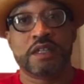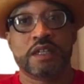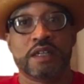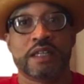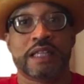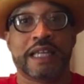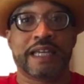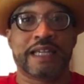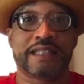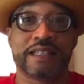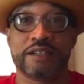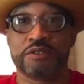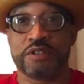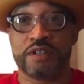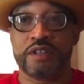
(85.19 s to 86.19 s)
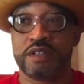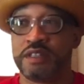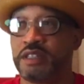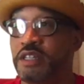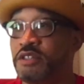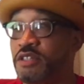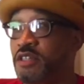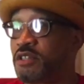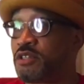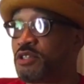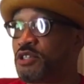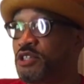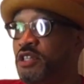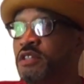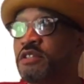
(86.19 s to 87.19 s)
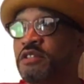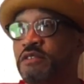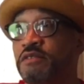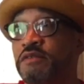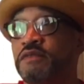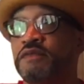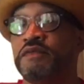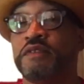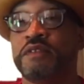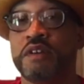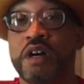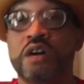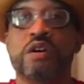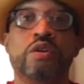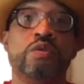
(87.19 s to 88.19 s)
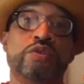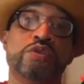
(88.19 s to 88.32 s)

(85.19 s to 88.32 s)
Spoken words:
like there's a sense of, oh, you